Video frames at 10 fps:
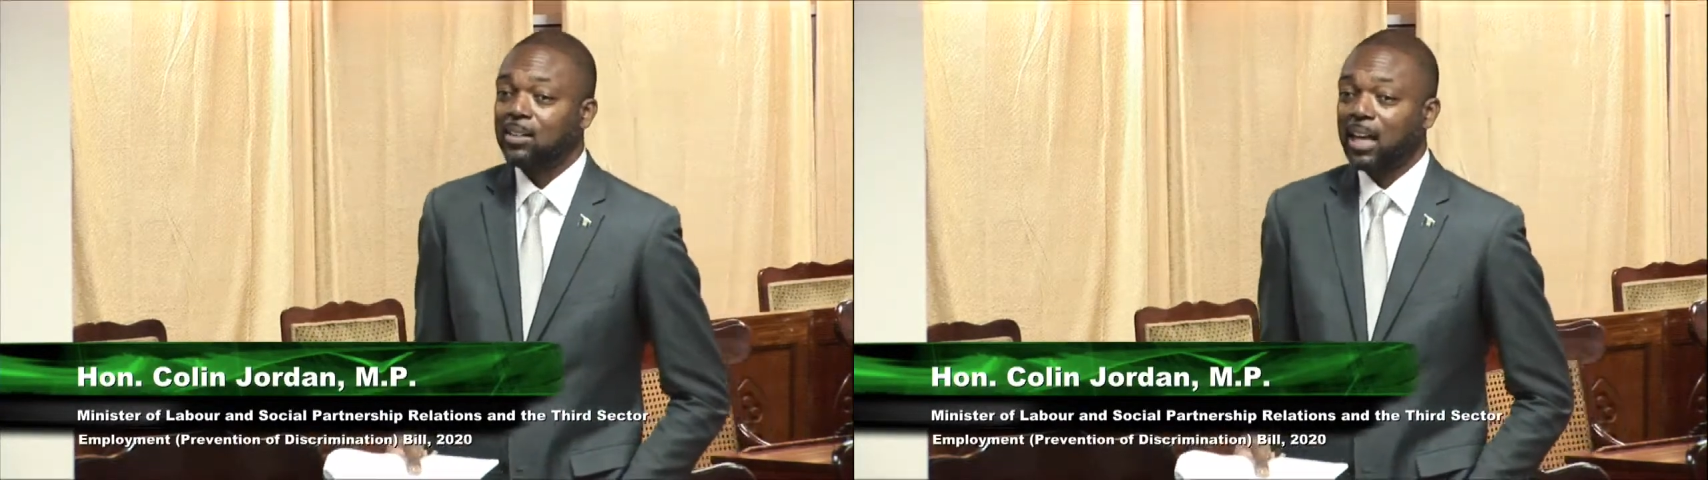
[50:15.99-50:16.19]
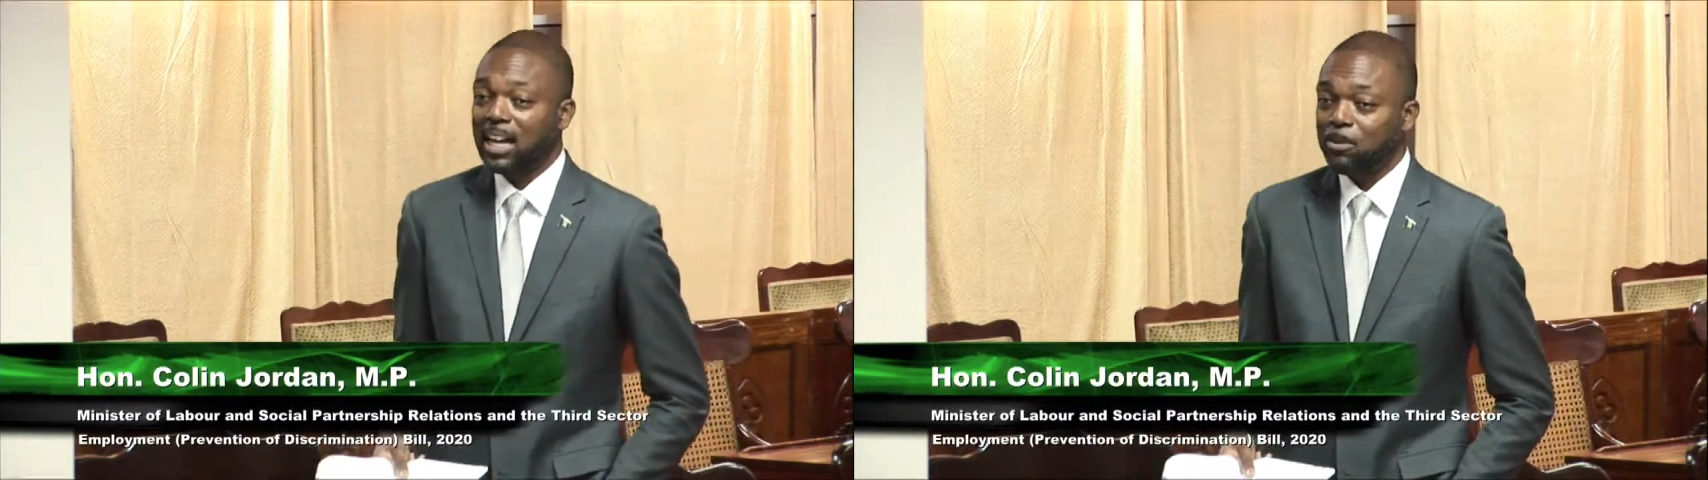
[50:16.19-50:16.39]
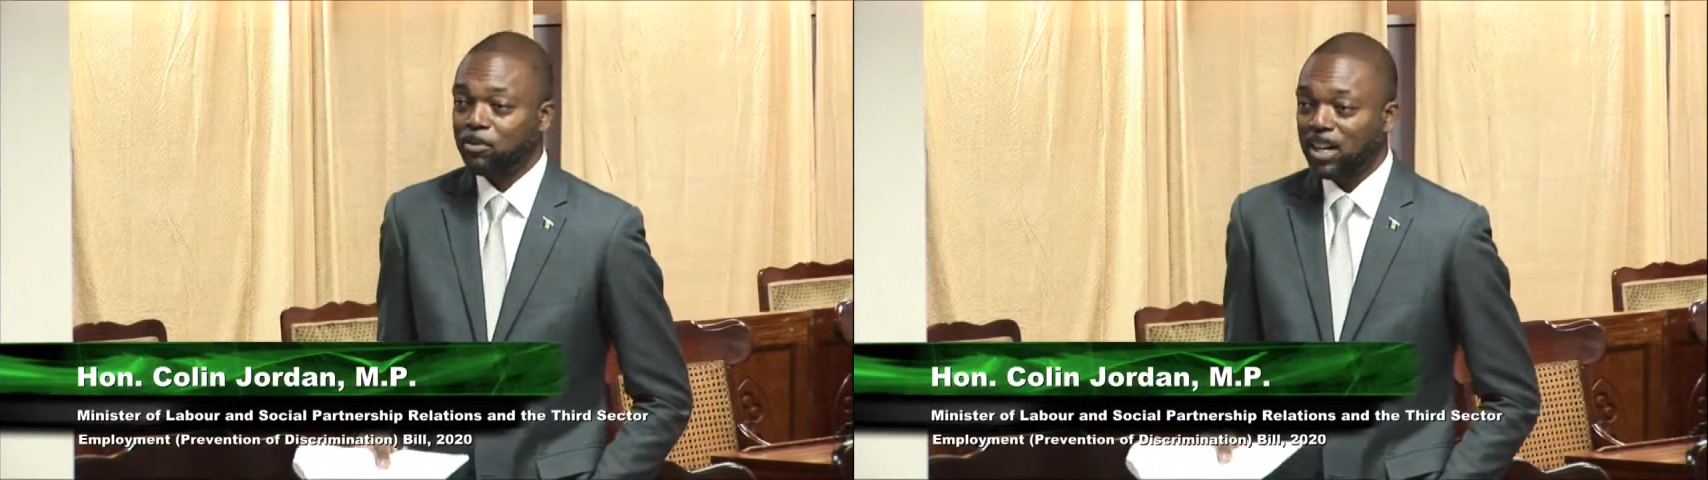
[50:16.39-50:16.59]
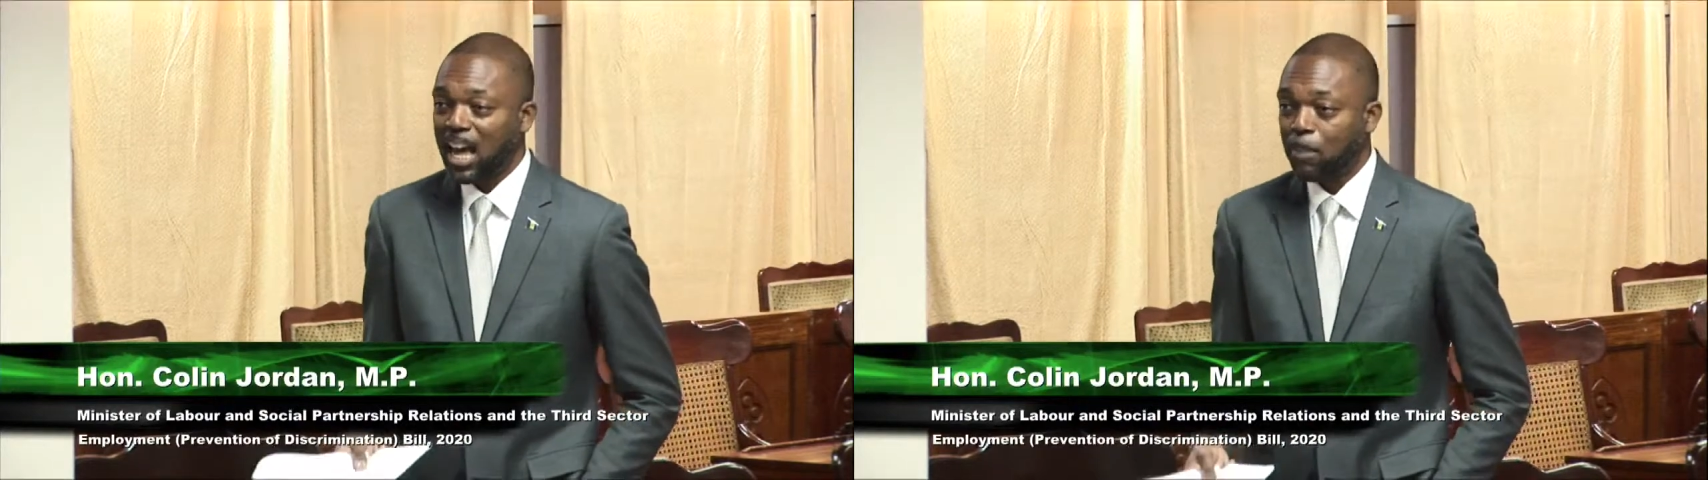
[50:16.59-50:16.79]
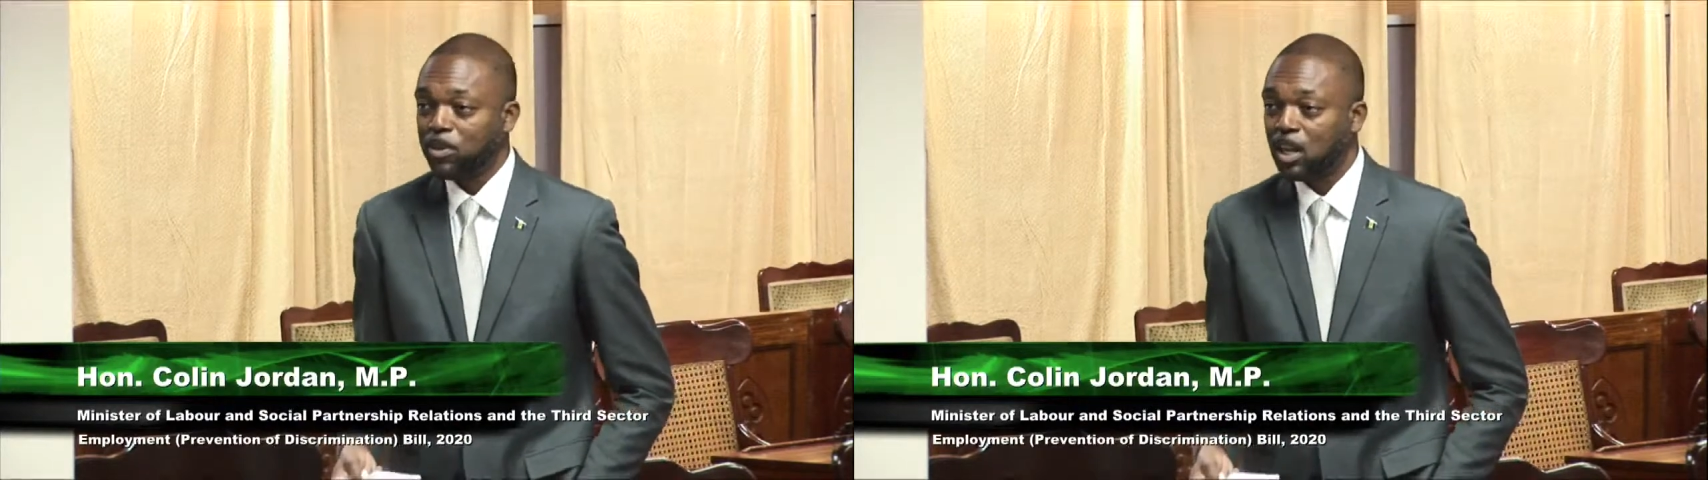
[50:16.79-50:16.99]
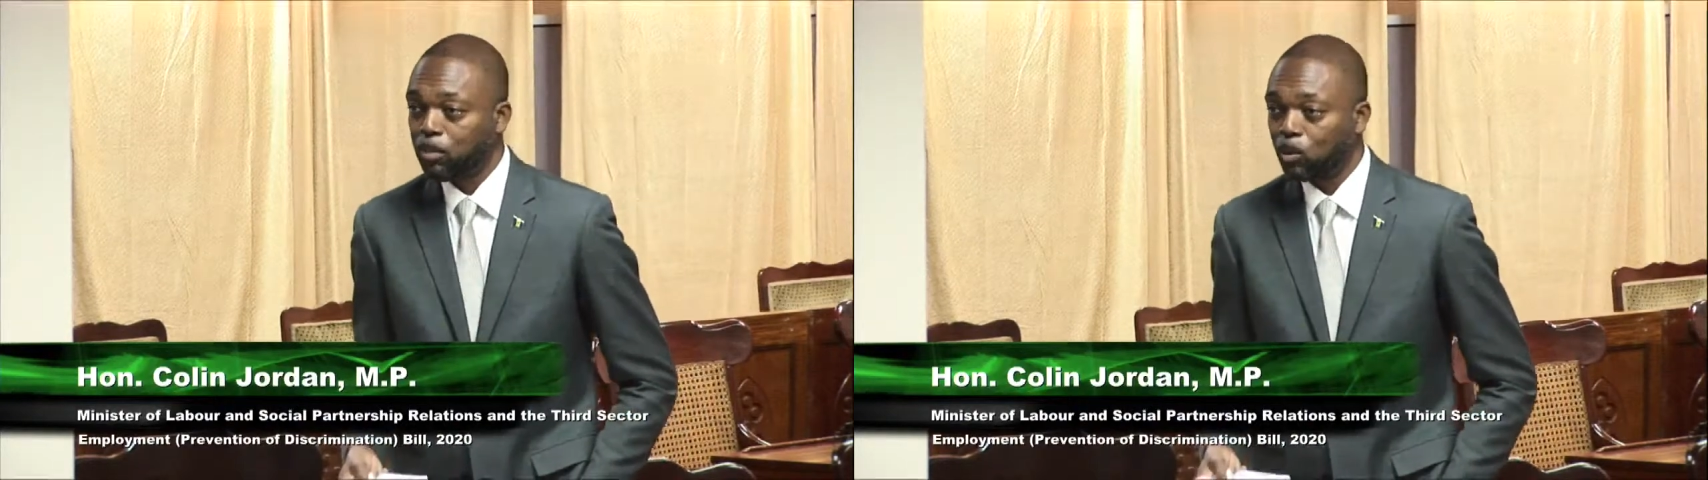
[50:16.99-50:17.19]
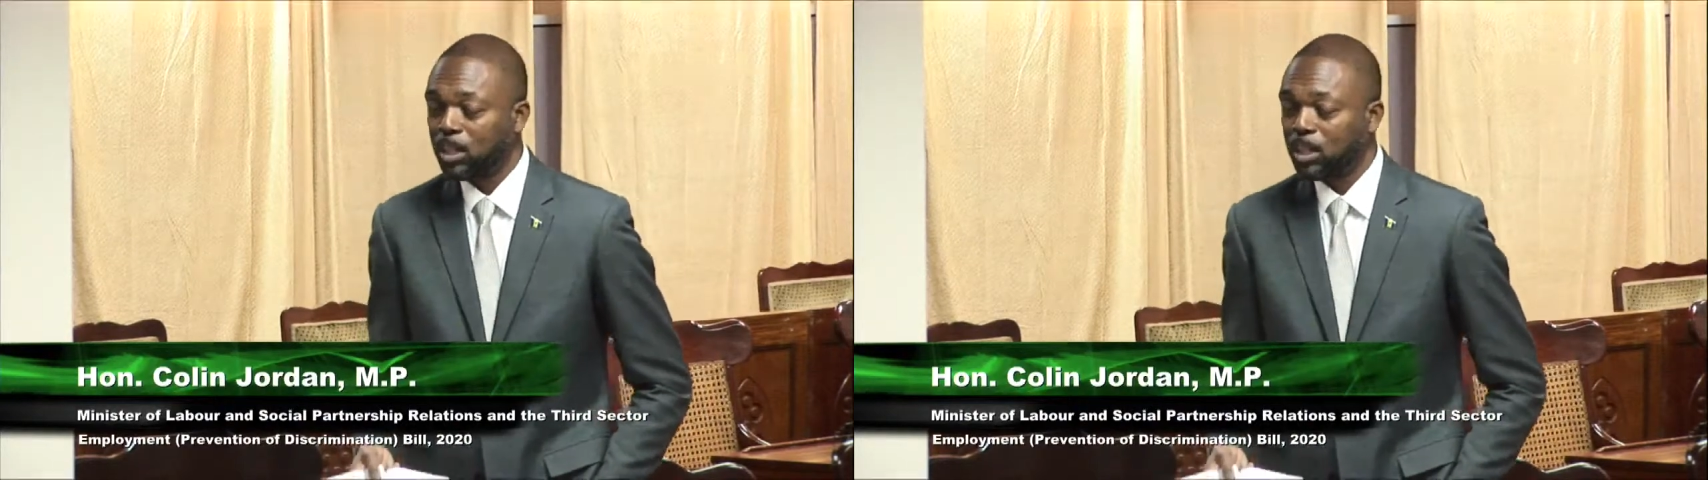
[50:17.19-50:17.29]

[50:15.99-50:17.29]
and I am very happy about